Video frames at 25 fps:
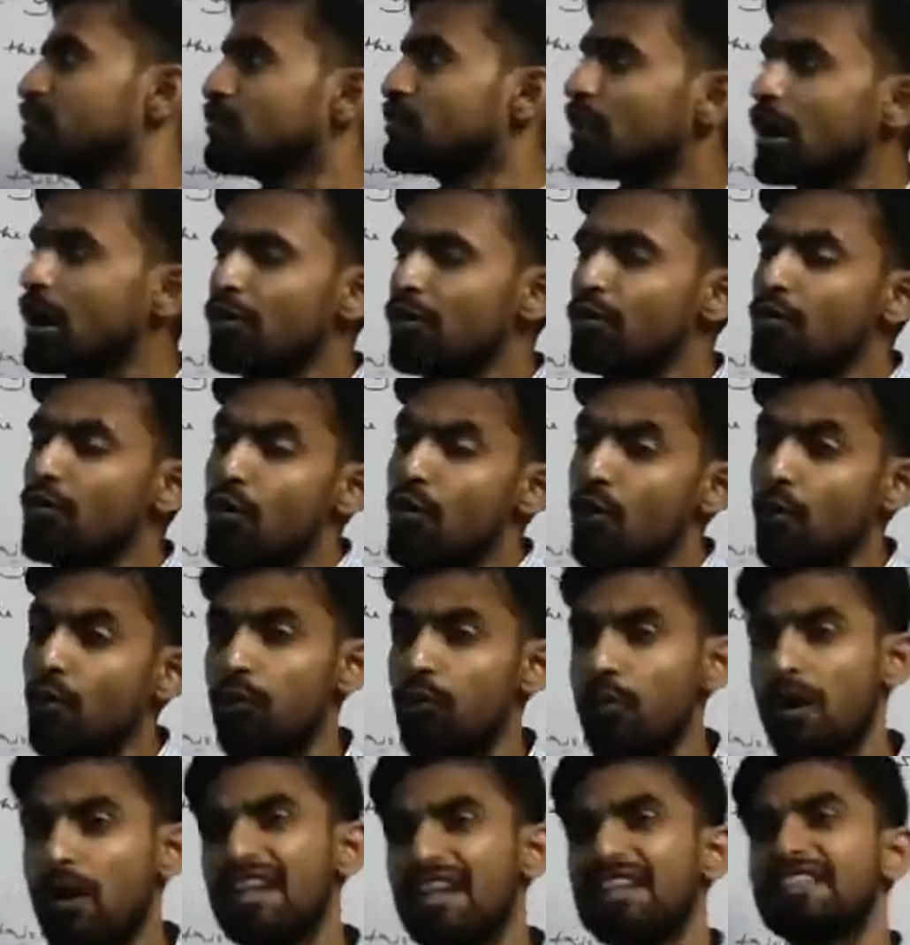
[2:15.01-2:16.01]
Now
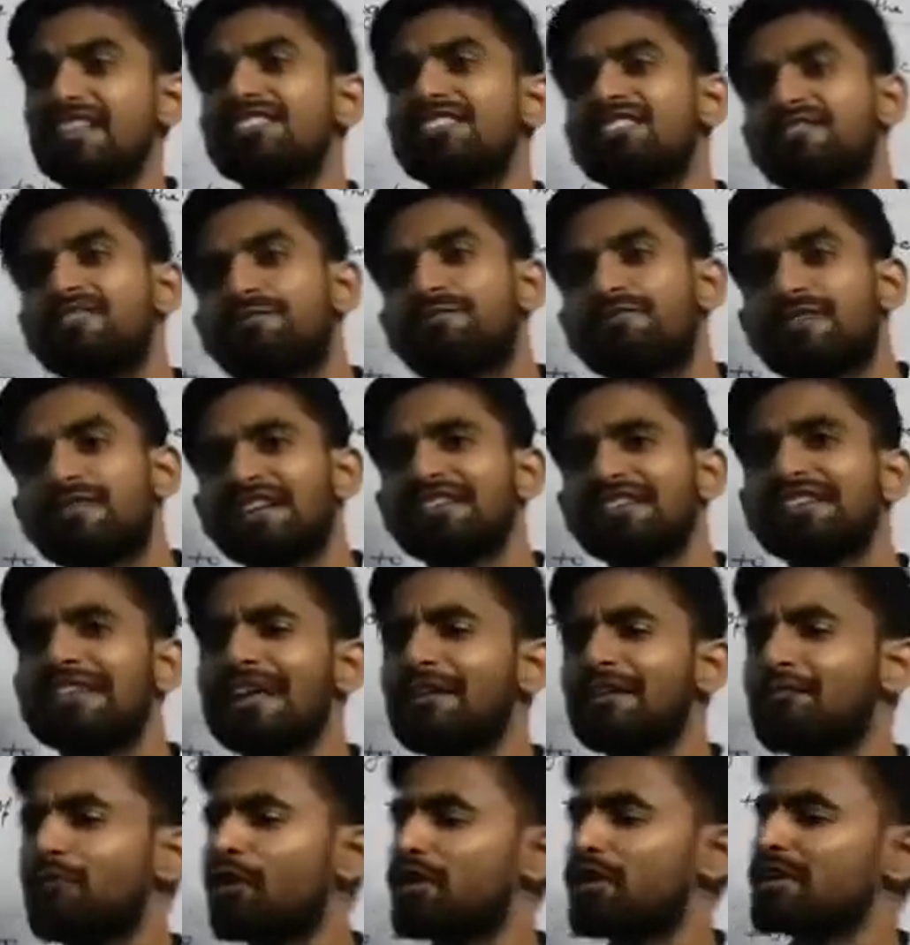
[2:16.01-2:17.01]
what is
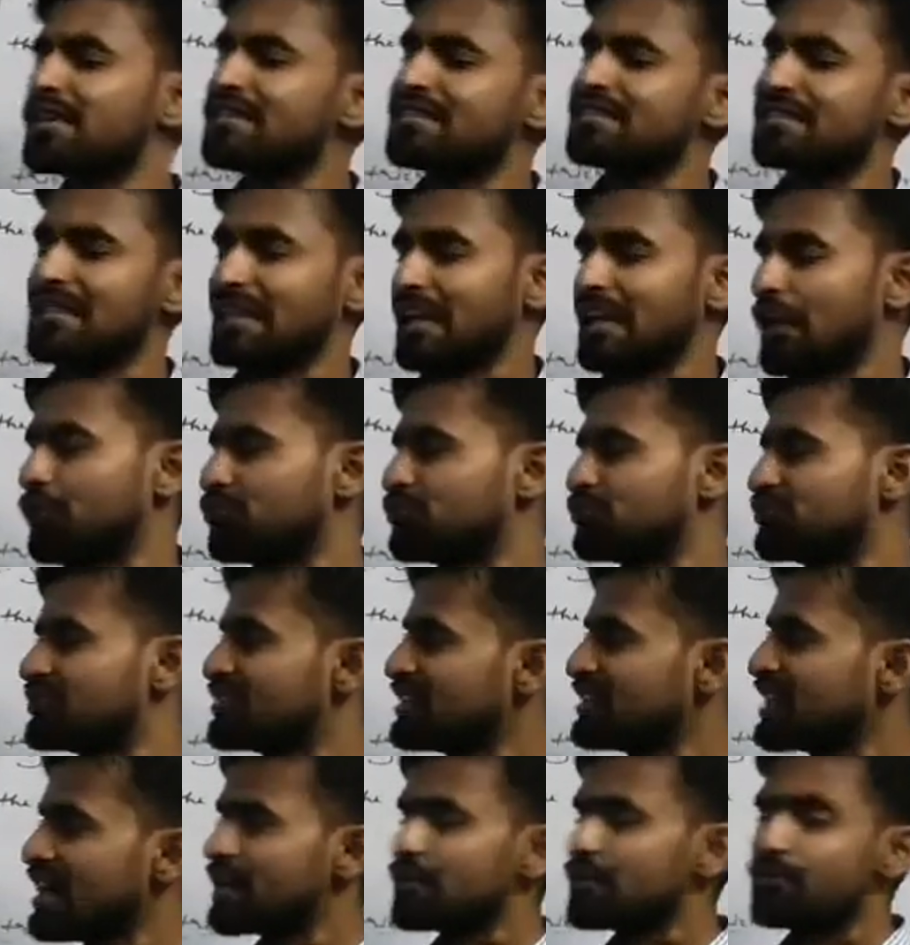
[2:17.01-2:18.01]
phrase and what is
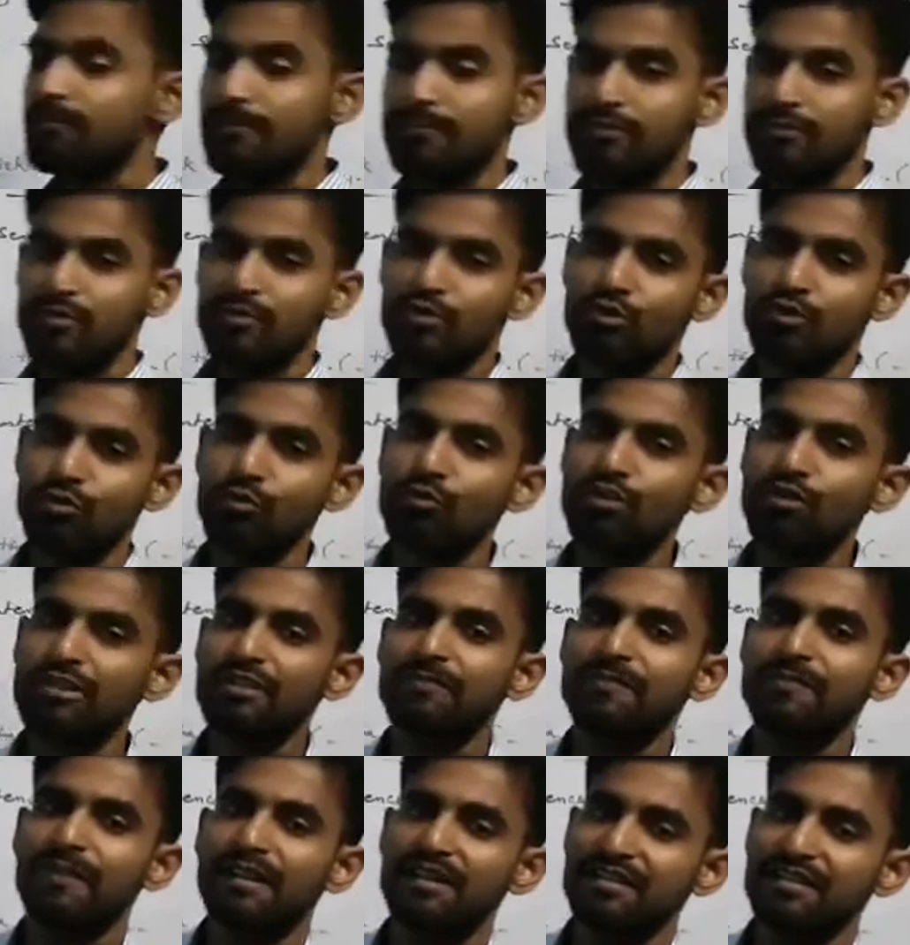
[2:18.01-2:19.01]
clause? They are two
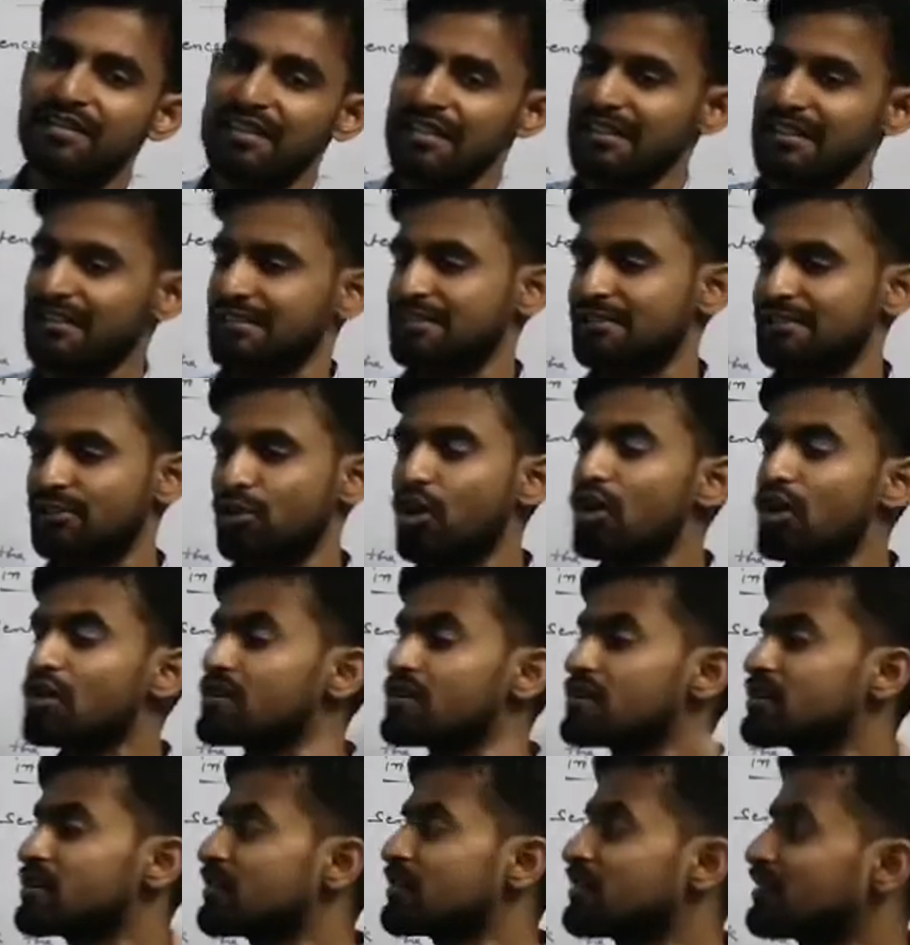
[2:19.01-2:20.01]
different things,
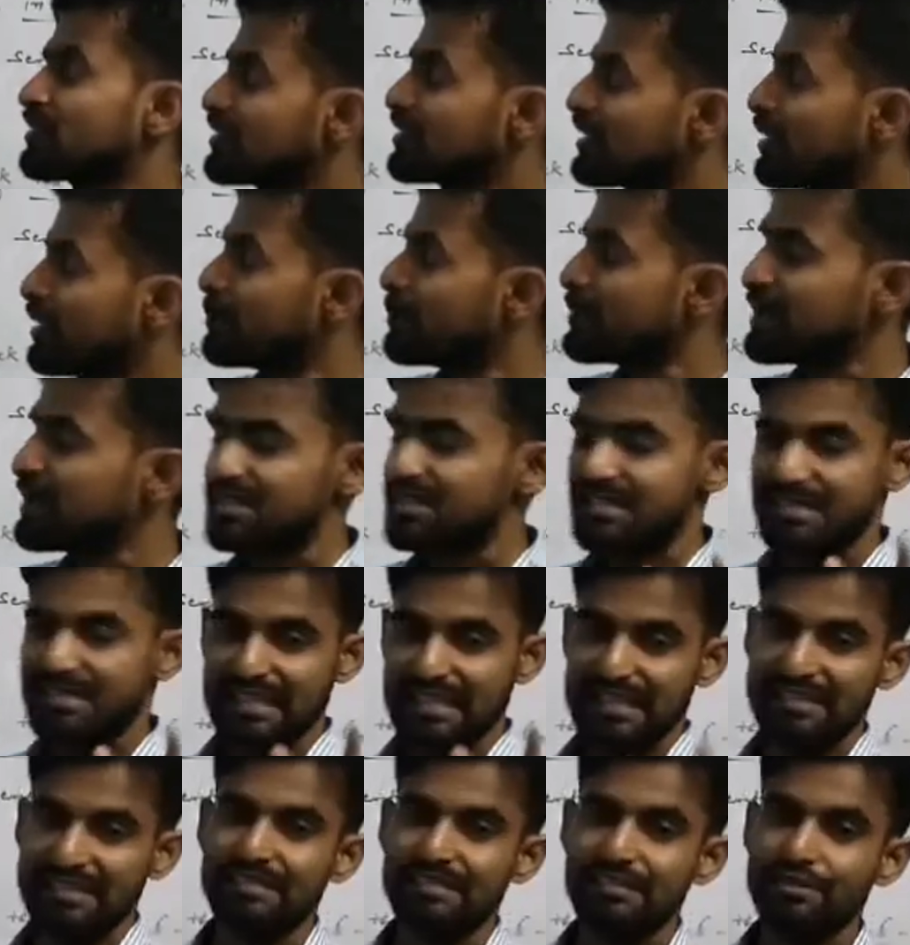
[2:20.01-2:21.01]
not complete
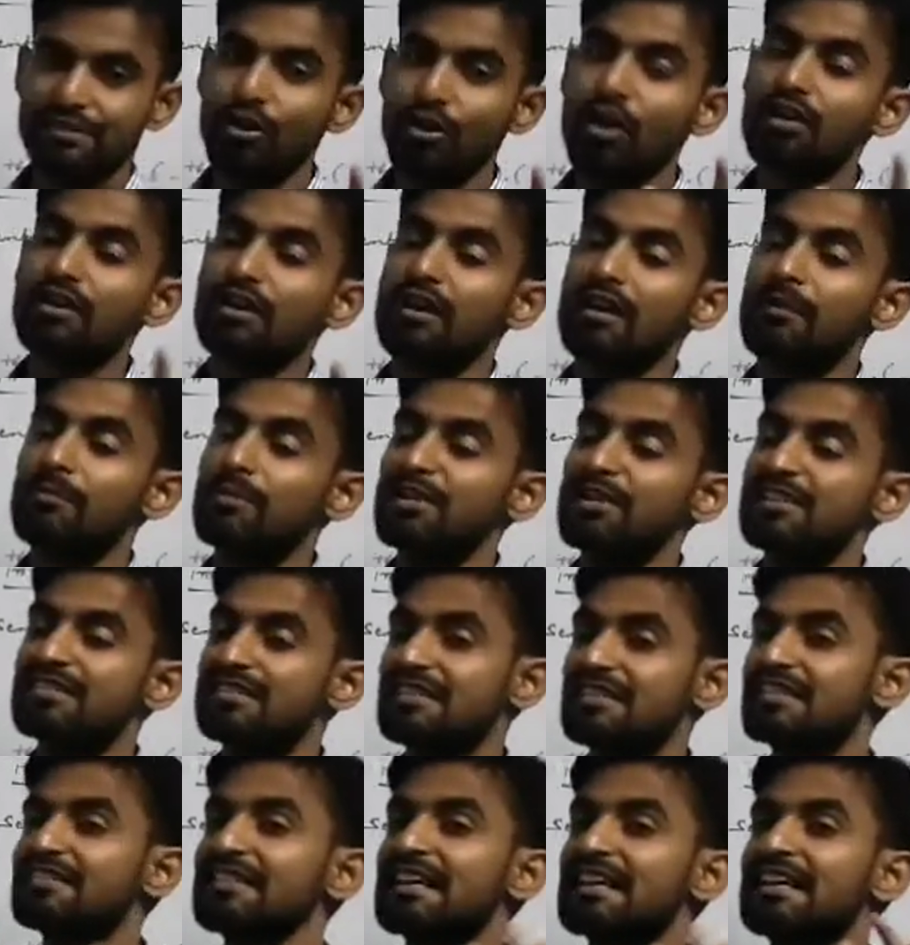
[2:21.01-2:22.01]
sense. Not
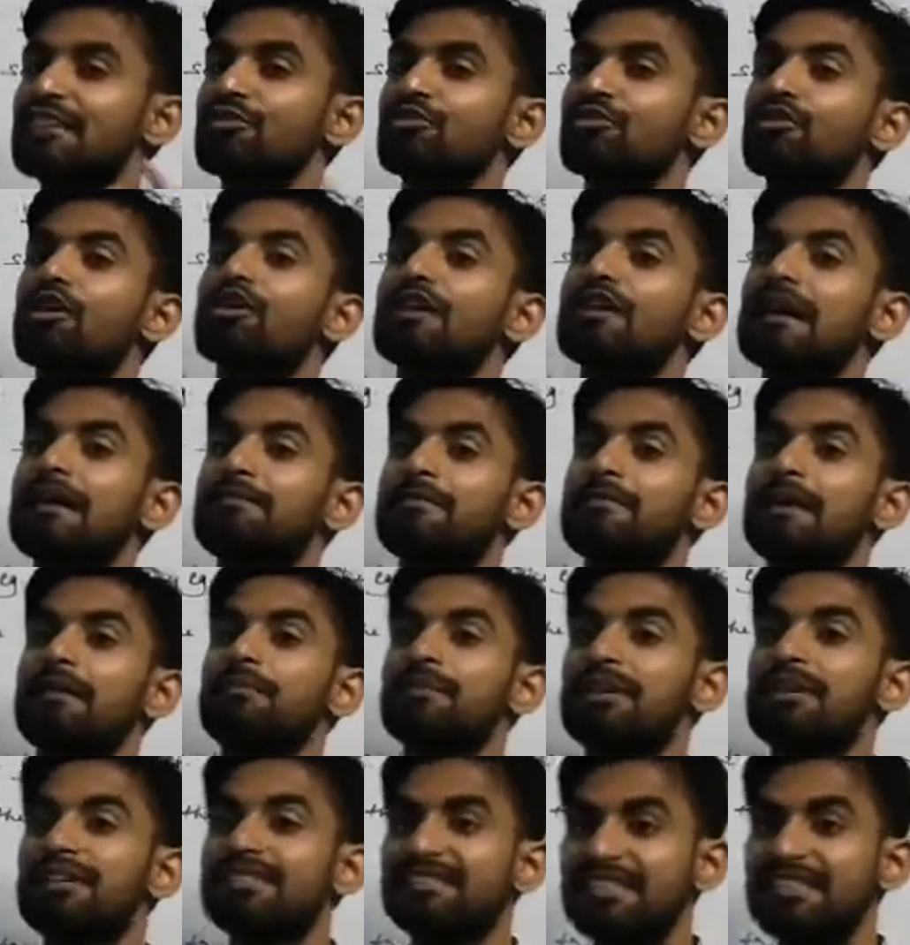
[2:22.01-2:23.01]
complete sense, they do not have
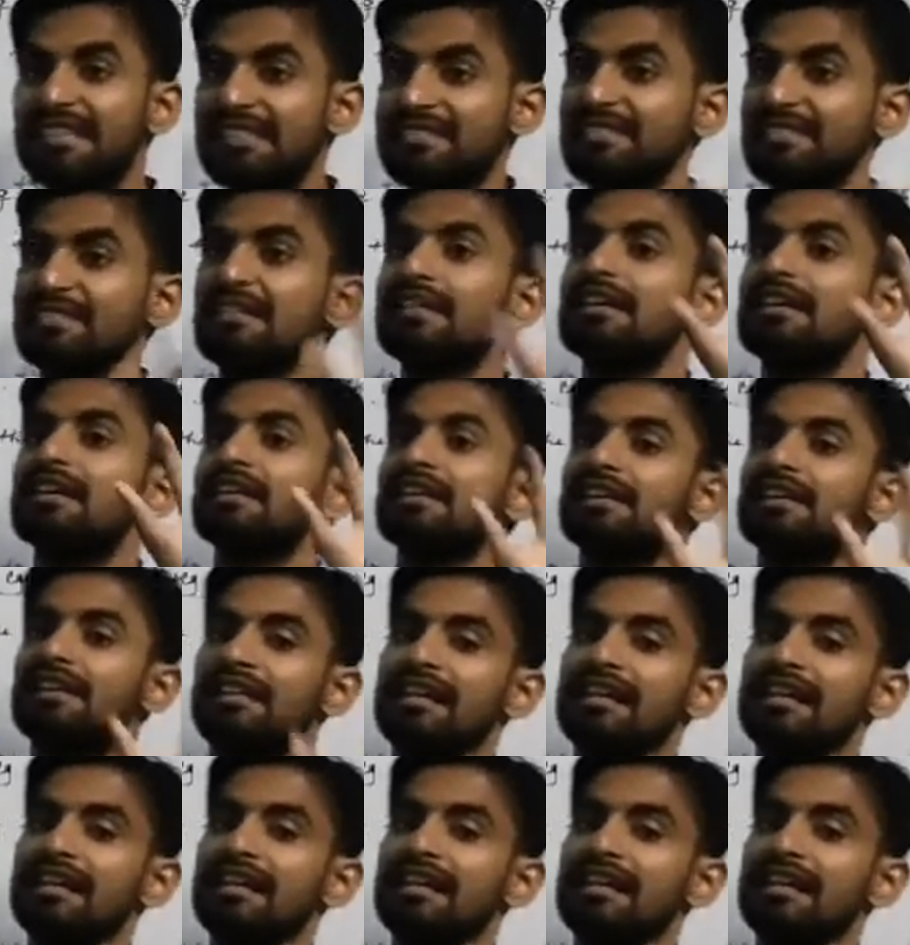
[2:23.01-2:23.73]
complete sense.